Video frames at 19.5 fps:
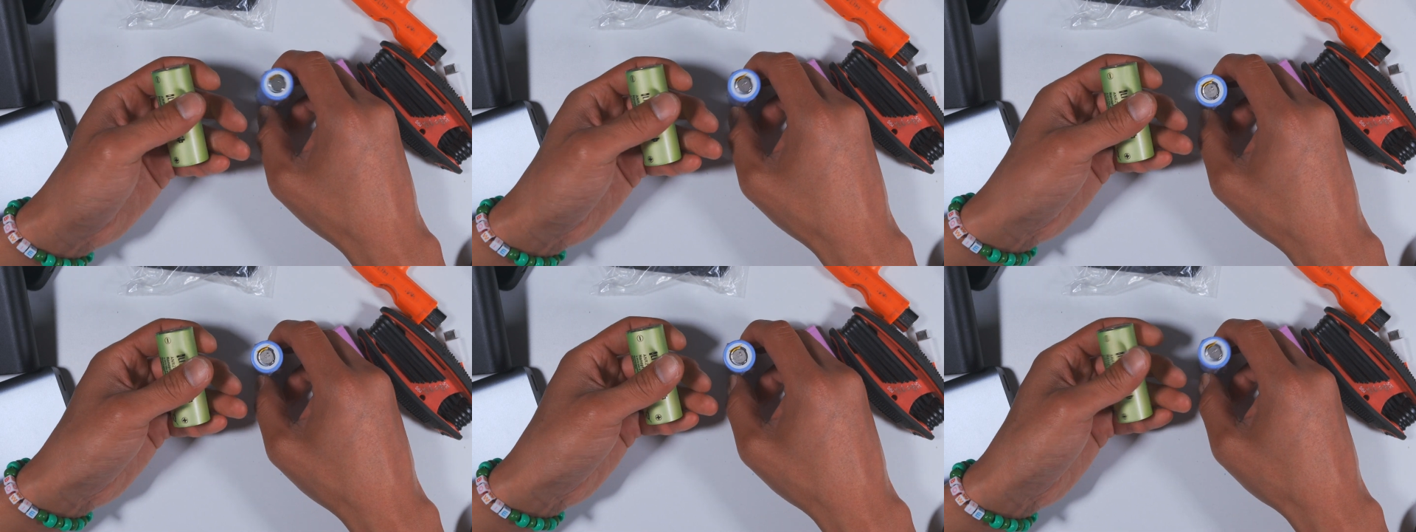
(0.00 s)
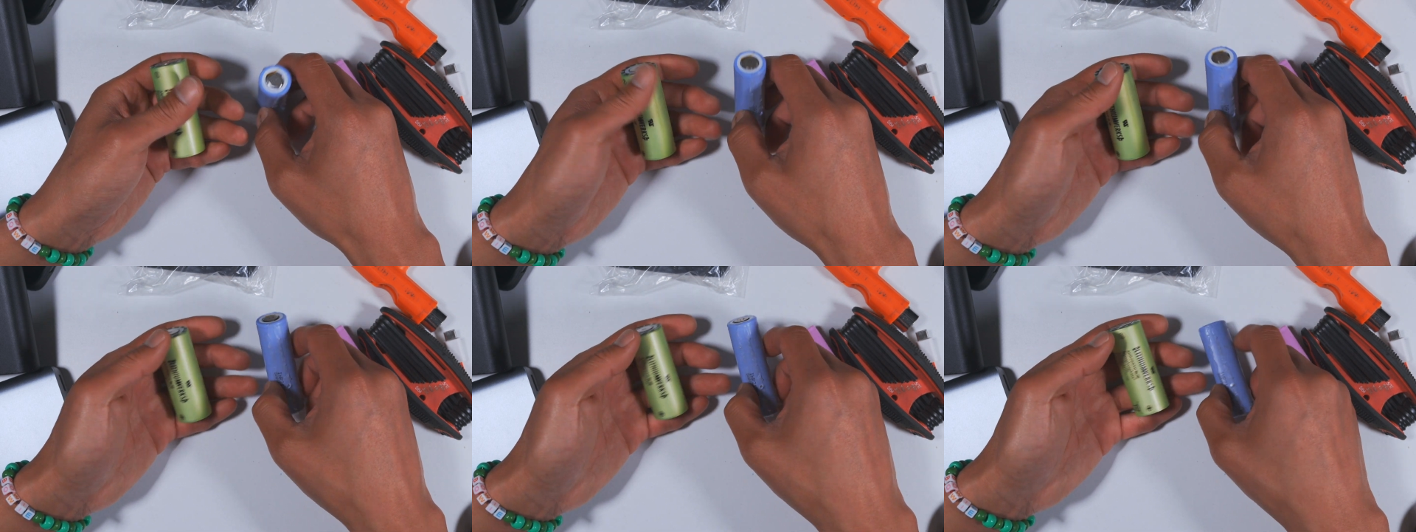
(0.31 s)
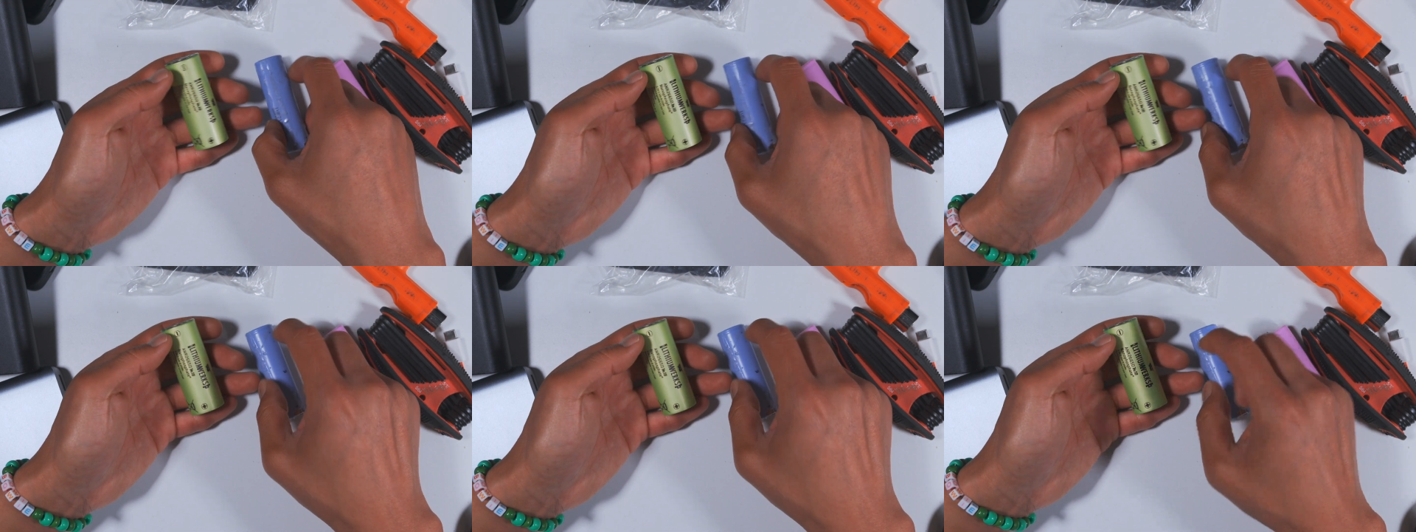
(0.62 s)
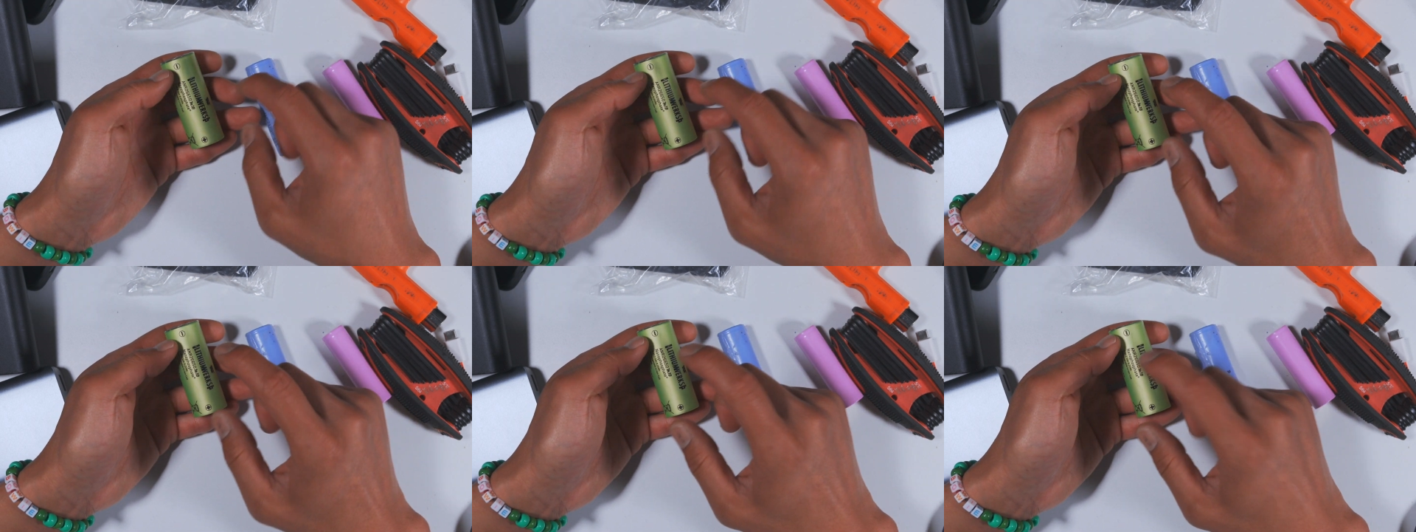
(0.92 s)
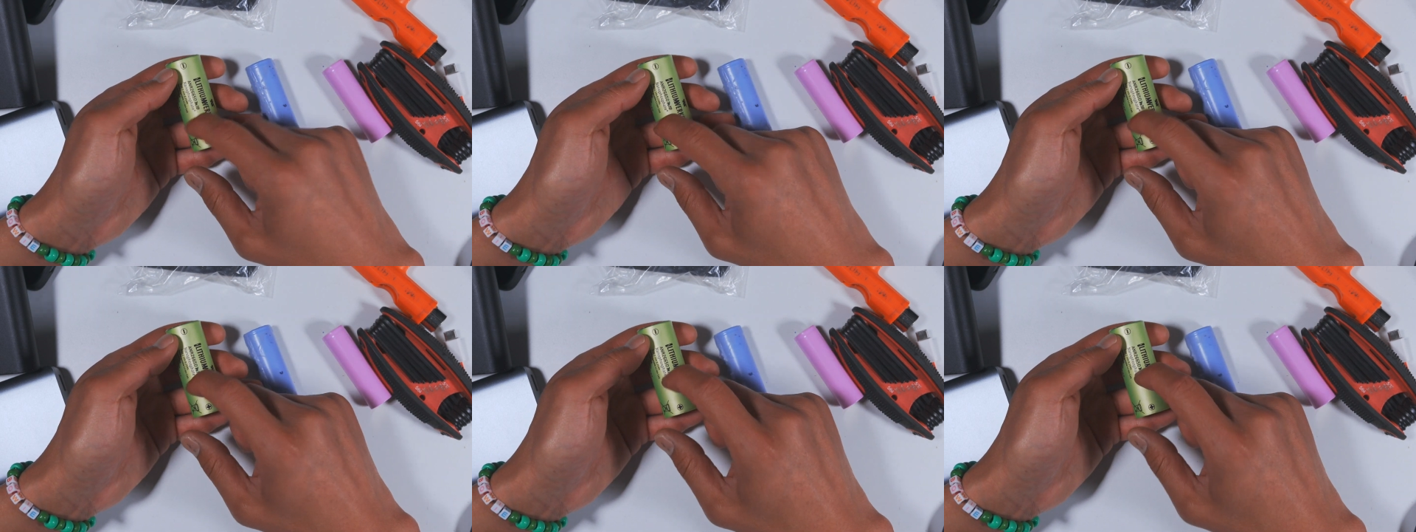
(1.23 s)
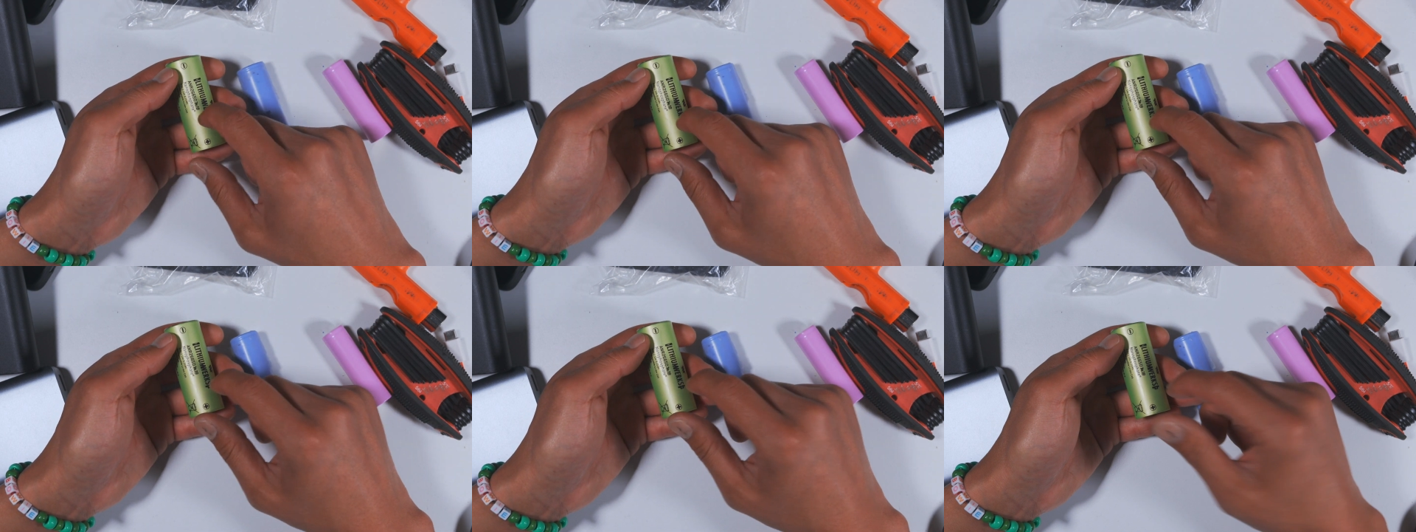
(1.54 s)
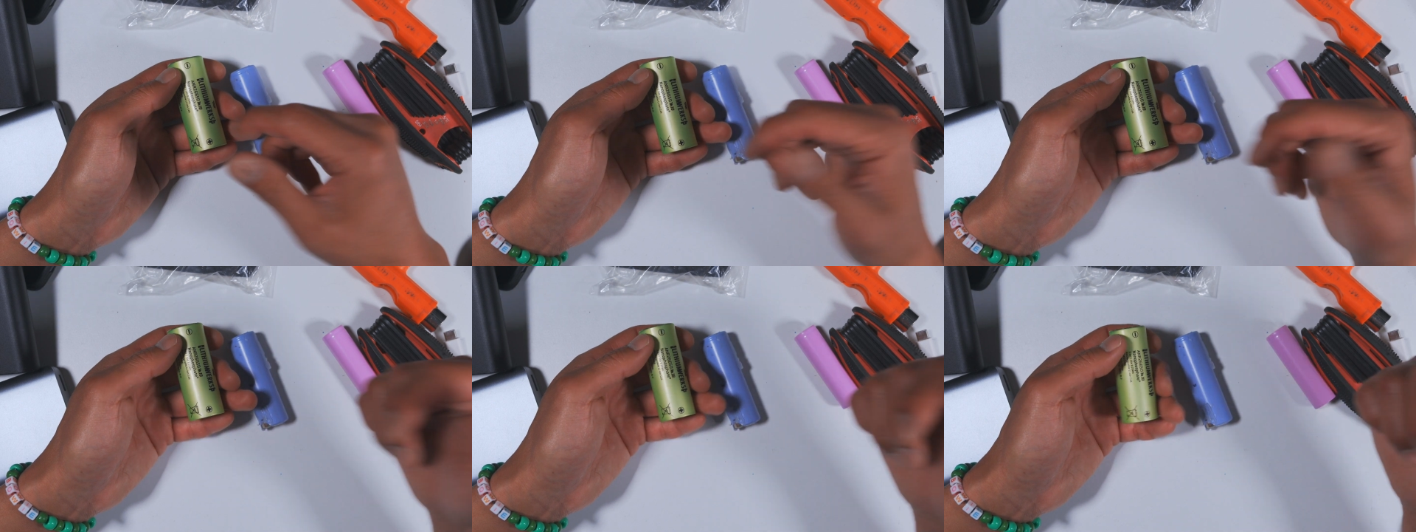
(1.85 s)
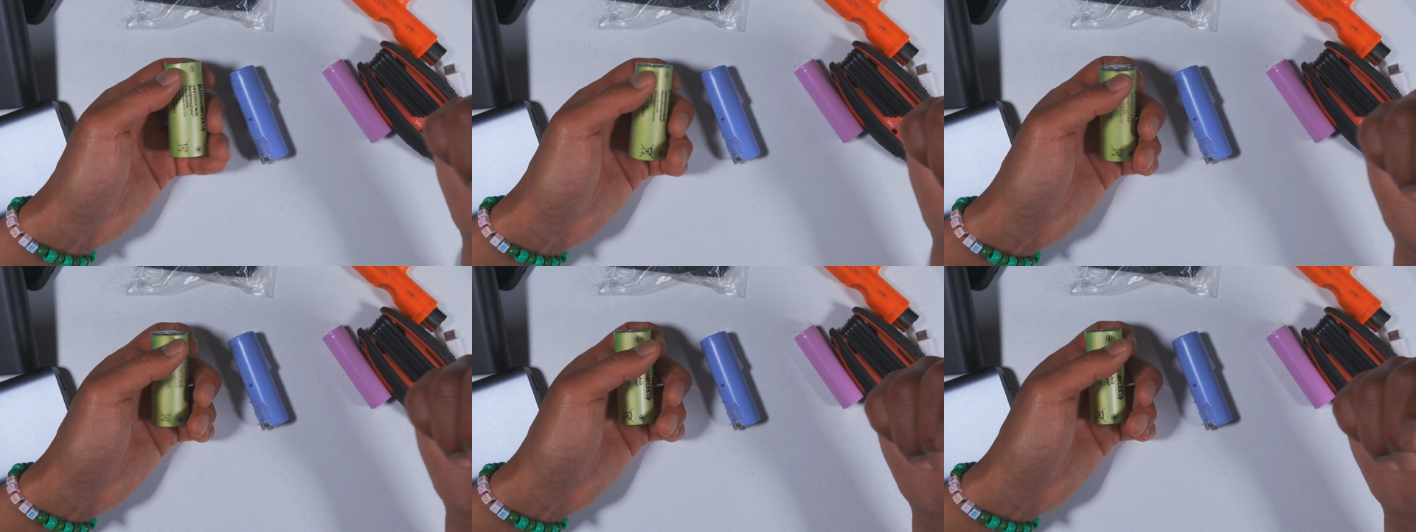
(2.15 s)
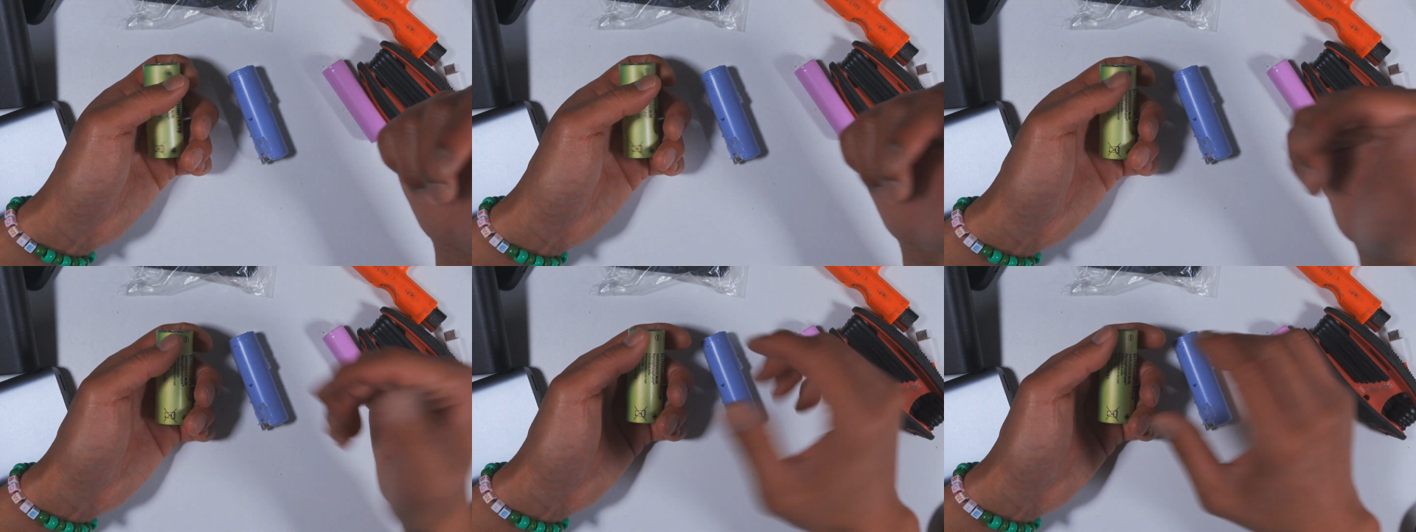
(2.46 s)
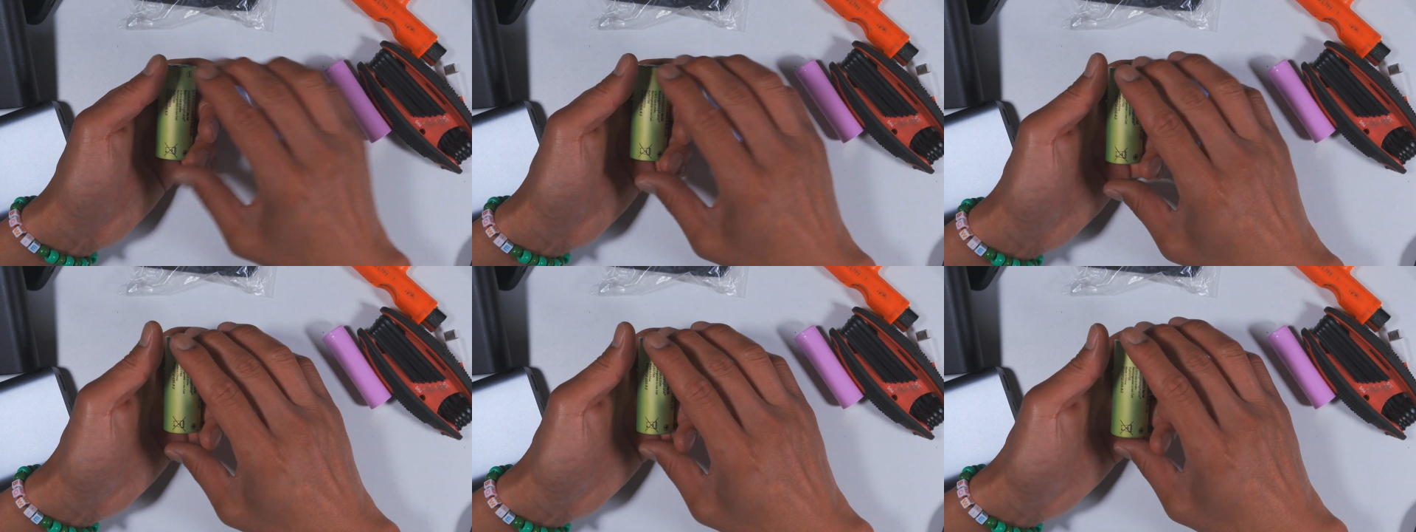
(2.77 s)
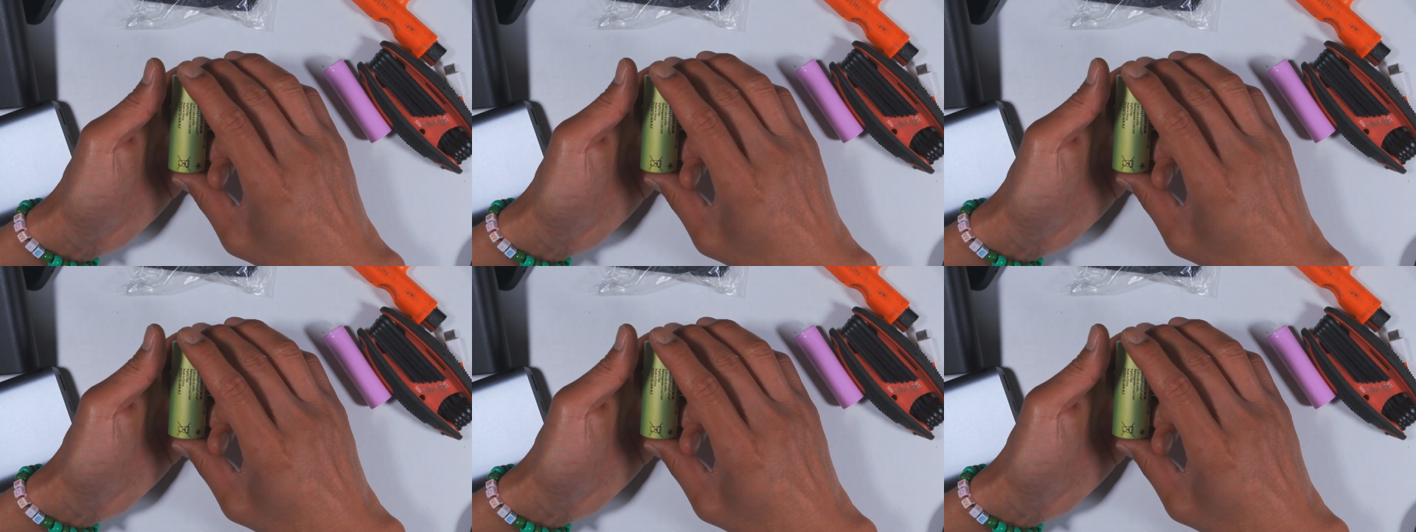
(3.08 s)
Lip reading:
No face is visible, so there are no lips to read.